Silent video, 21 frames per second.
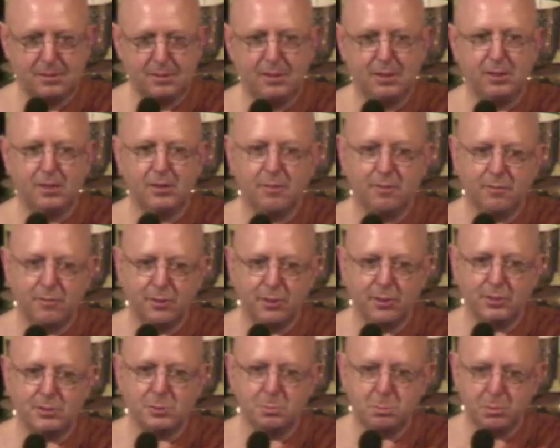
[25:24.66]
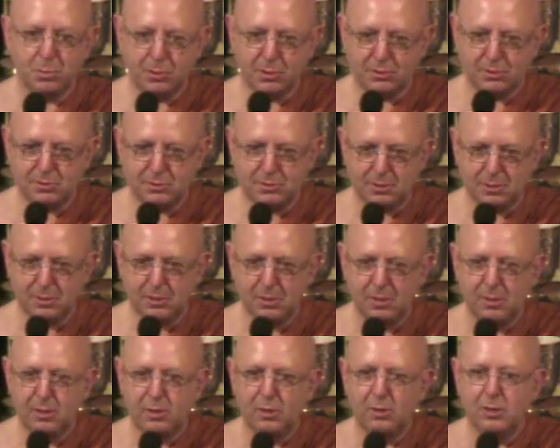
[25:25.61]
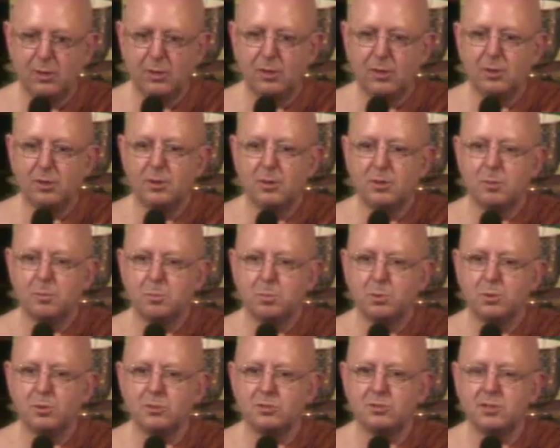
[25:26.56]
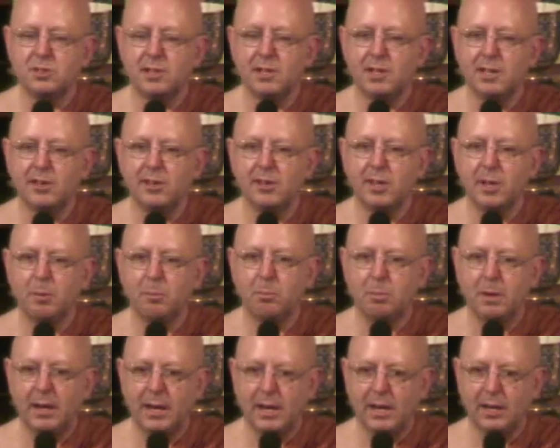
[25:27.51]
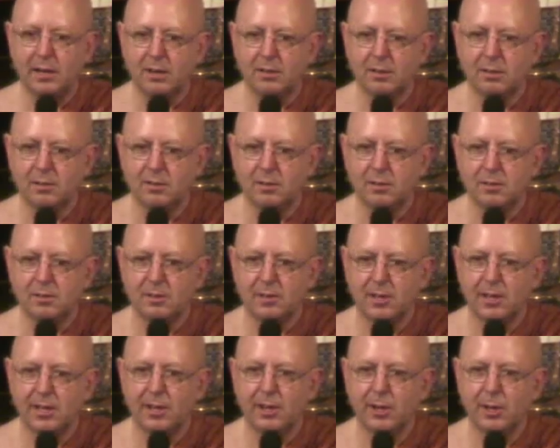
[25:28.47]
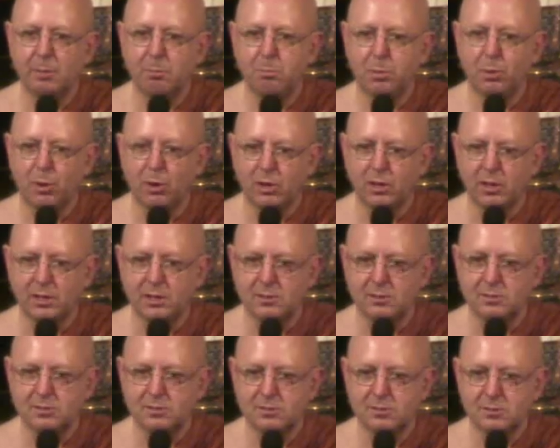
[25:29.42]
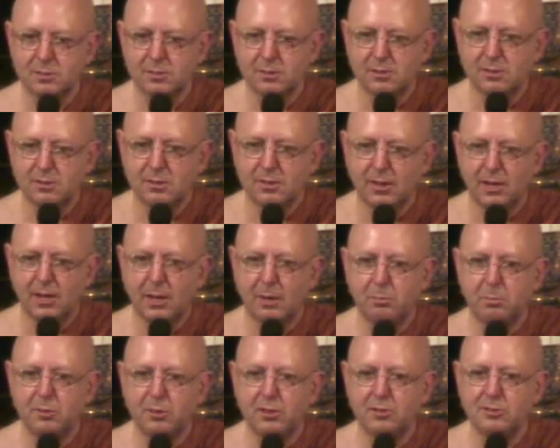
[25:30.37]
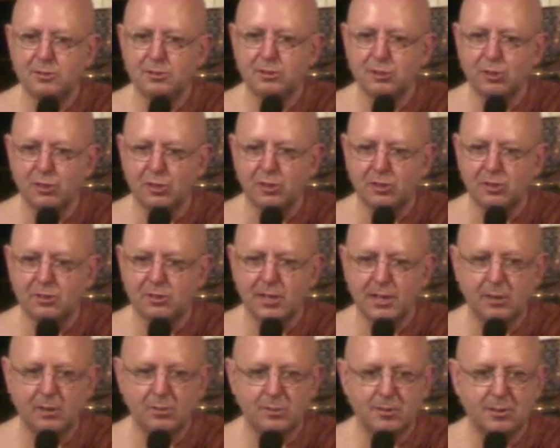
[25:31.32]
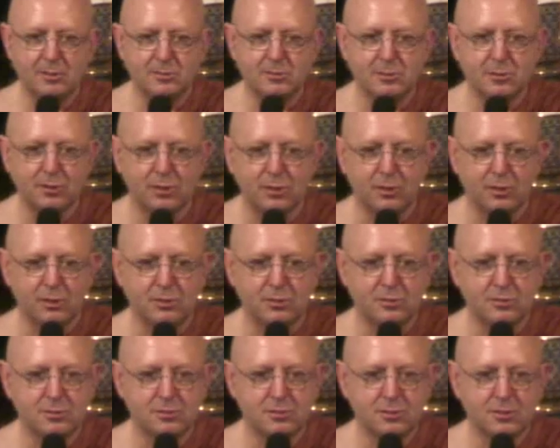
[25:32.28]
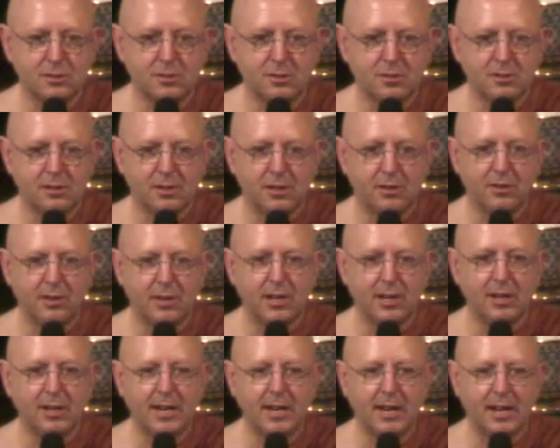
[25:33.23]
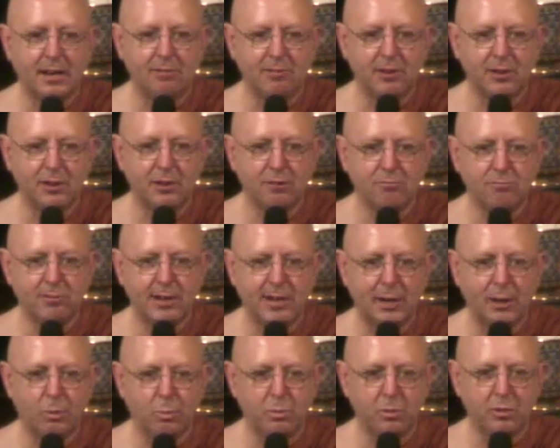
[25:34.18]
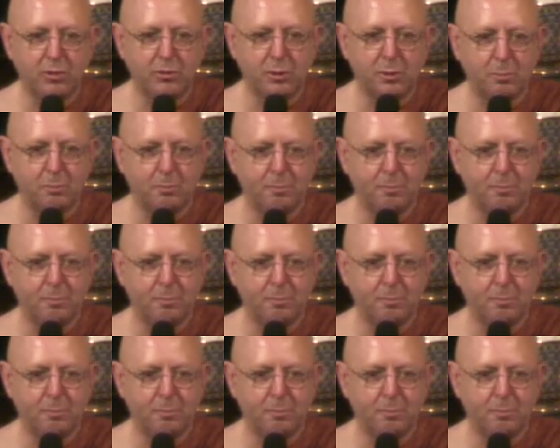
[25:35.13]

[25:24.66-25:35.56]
The first person puts it in their bag, in their pockets, up their shirt, down their skirts, and they carry it around with them.